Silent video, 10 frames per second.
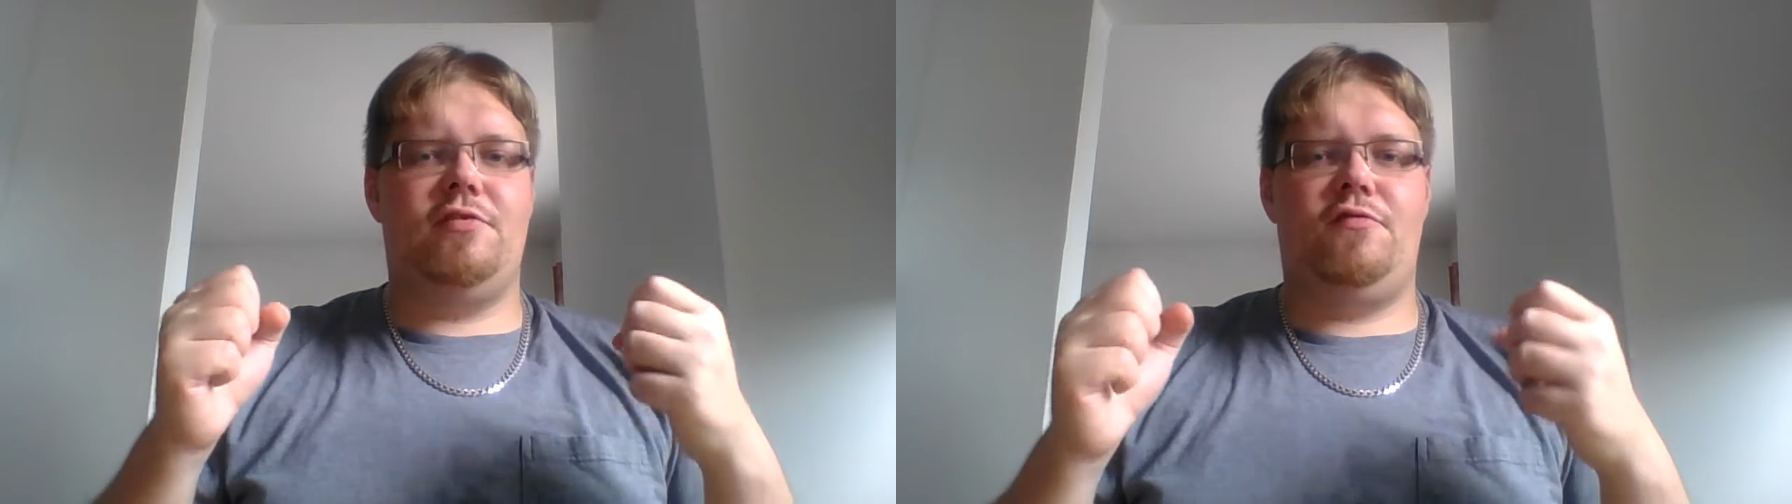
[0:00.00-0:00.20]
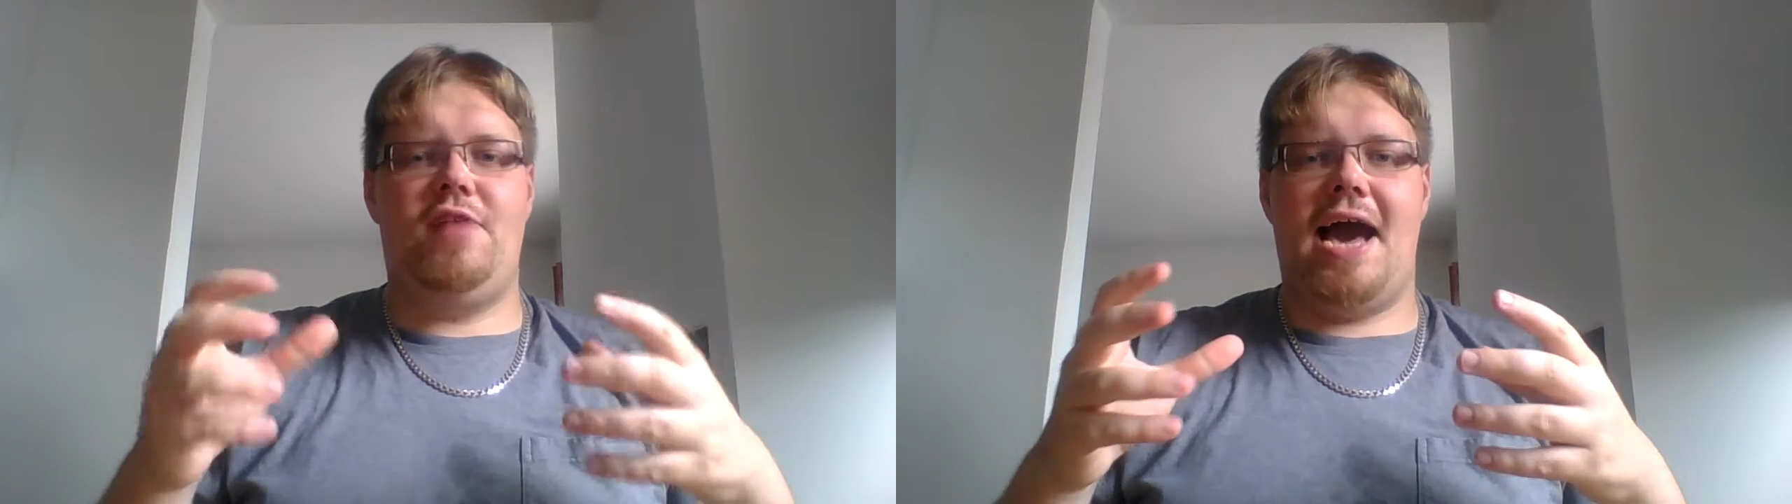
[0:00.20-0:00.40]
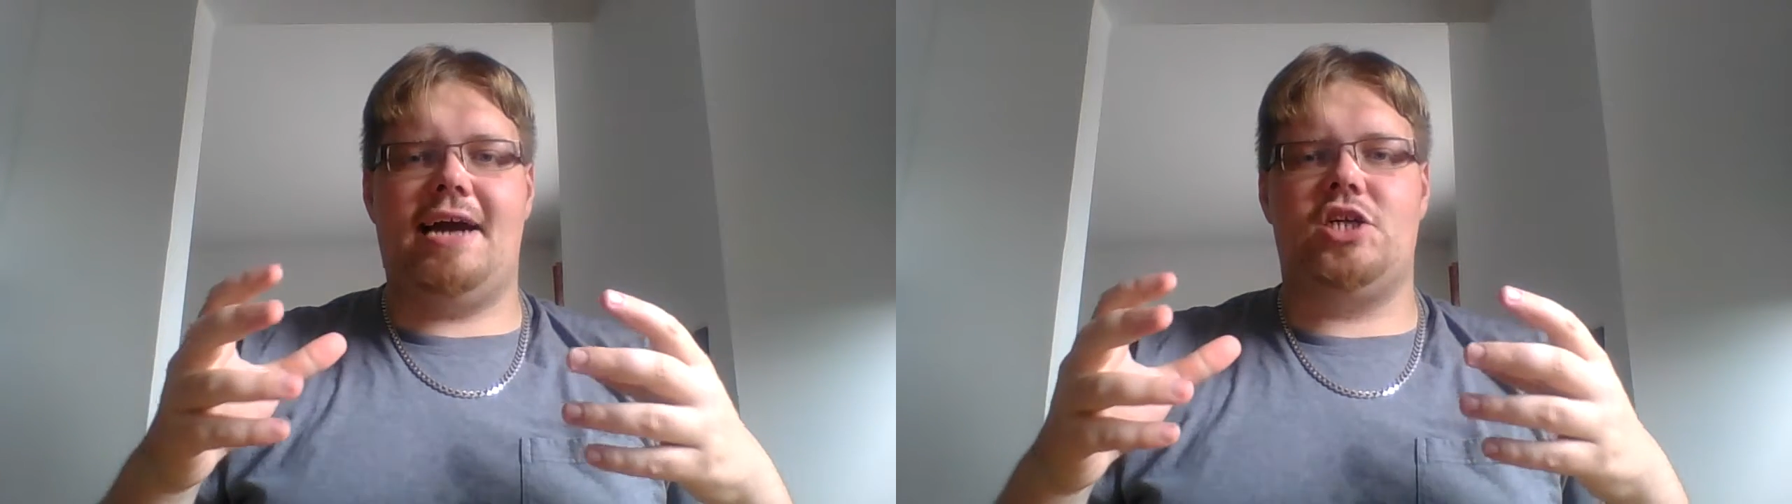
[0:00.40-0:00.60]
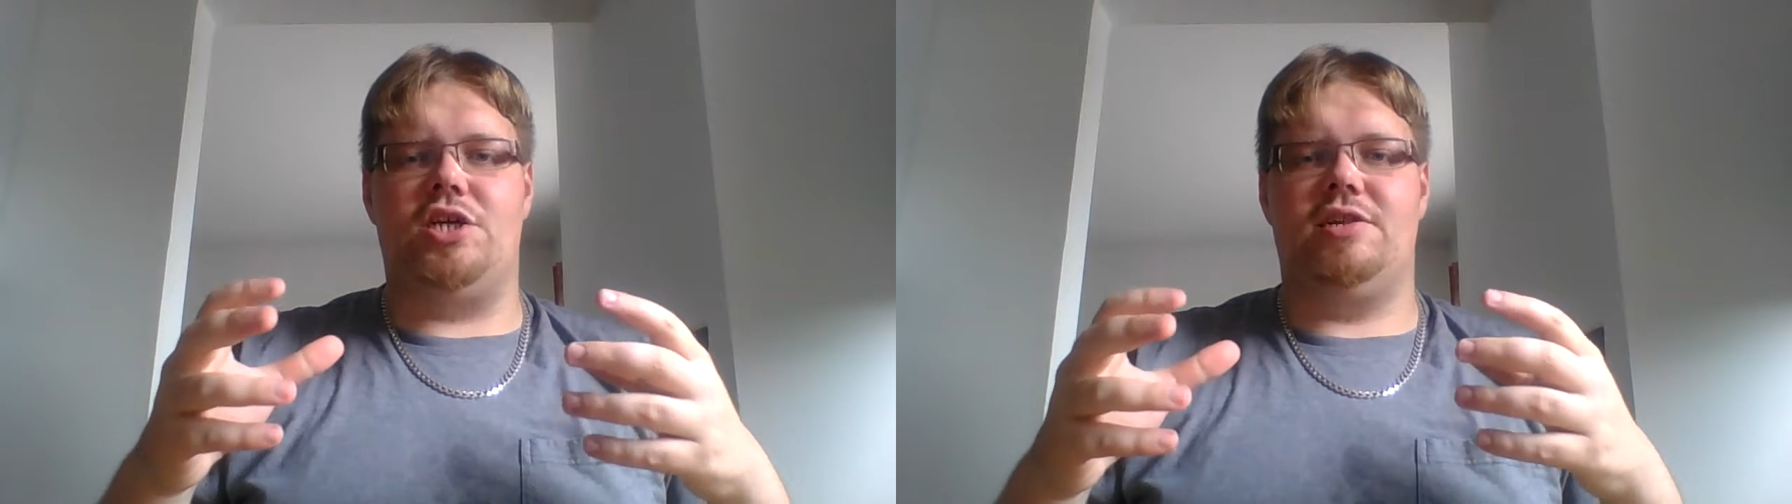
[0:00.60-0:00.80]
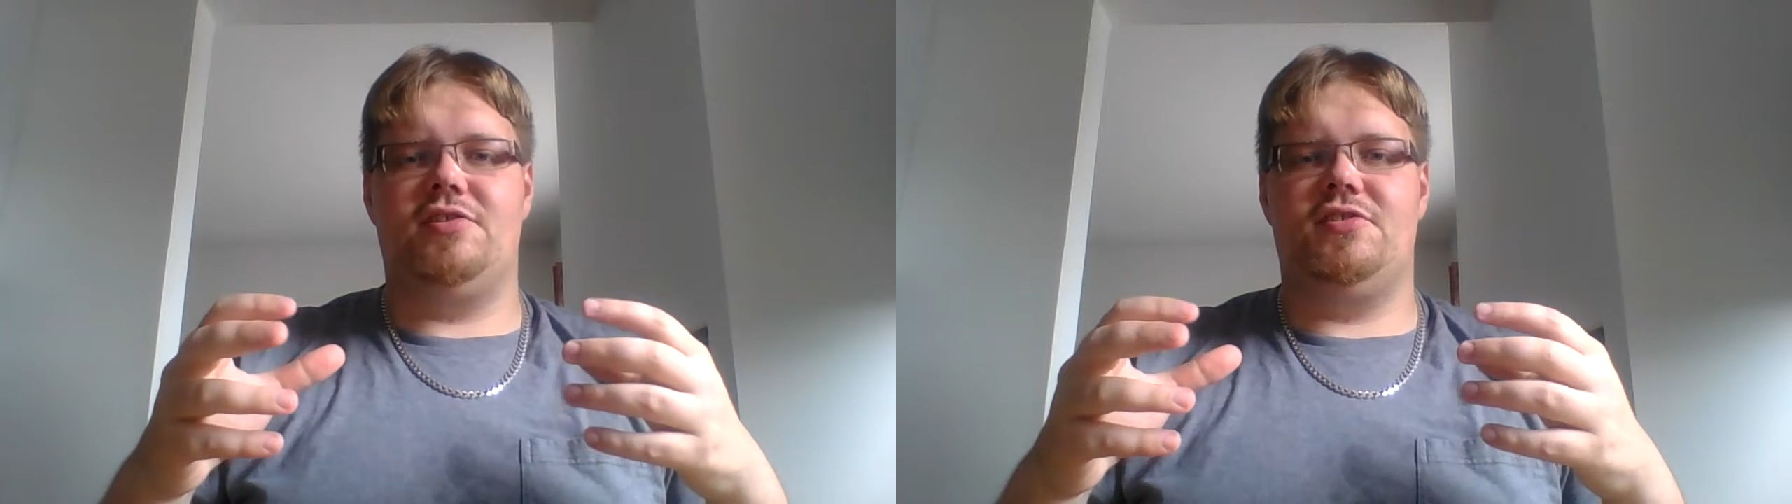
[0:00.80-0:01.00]

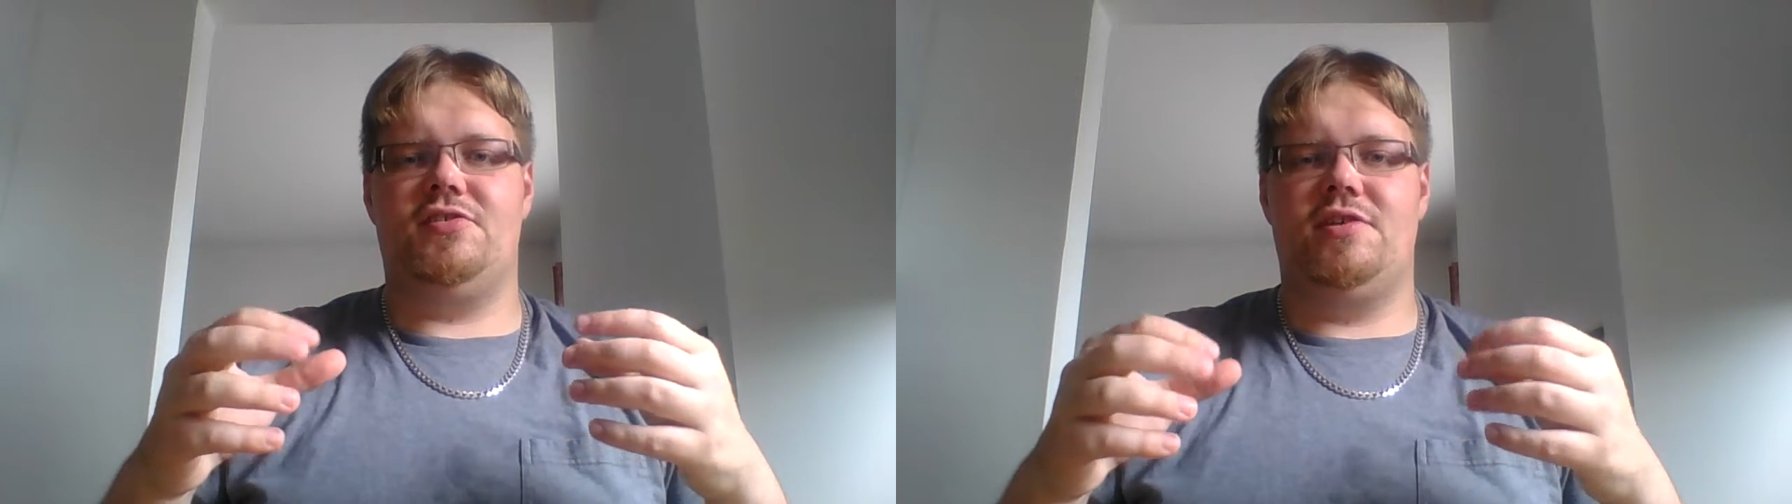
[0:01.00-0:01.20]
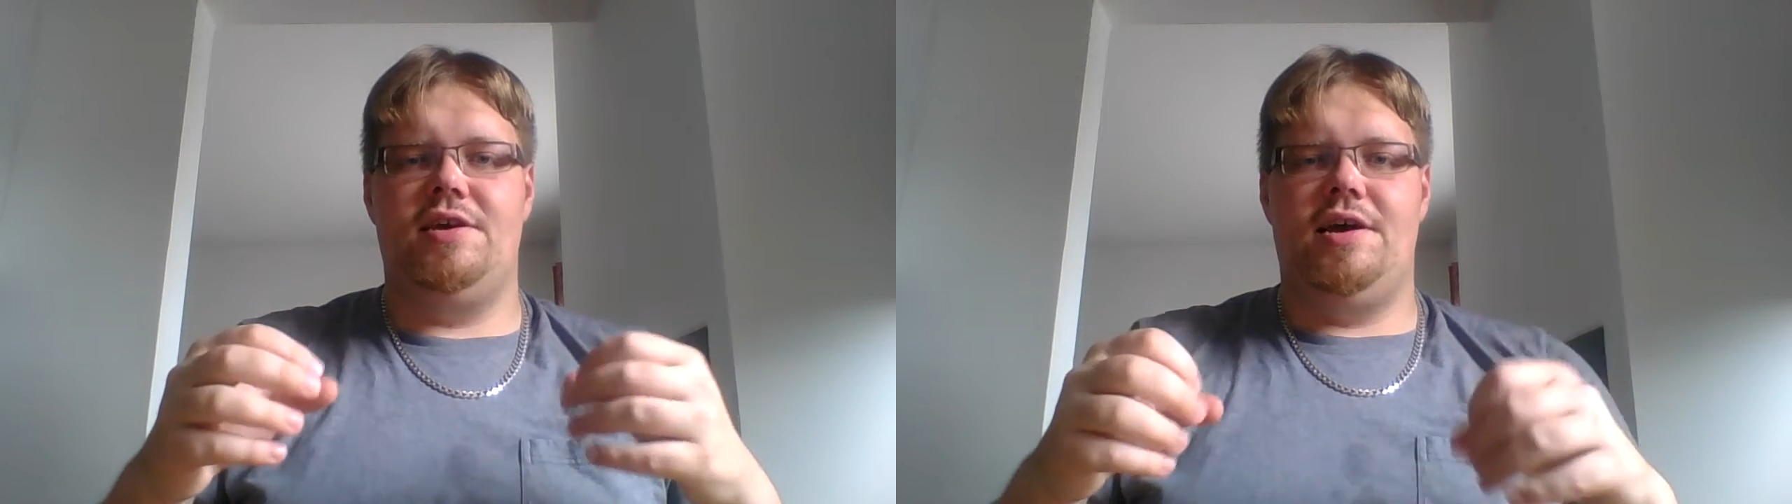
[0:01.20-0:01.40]
factions